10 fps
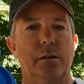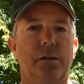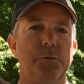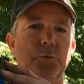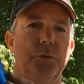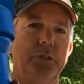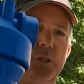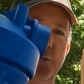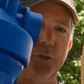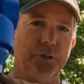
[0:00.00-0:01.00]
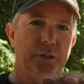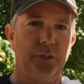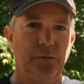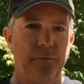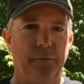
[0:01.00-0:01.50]
Comes with this
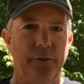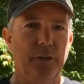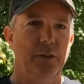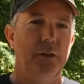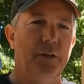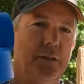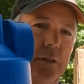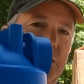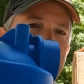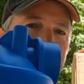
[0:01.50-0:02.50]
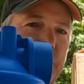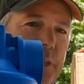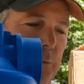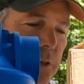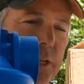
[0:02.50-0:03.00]
filter.
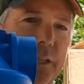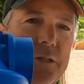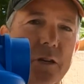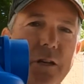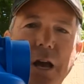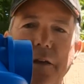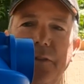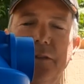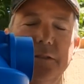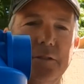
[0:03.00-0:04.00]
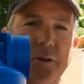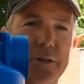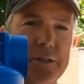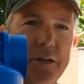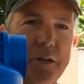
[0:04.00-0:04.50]
Now, when you look at these online, it's
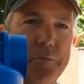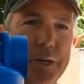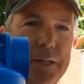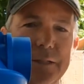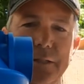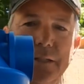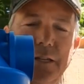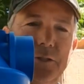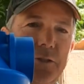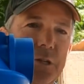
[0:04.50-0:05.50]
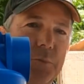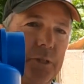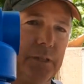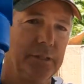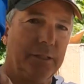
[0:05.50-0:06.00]
hard to tell how big these things actually are,
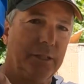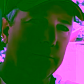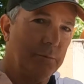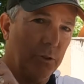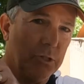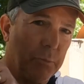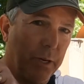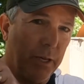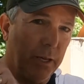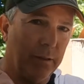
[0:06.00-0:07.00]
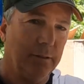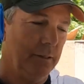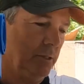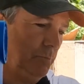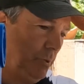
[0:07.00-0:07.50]
but you can see close to my head,
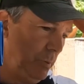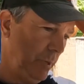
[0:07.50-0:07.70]
it's pretty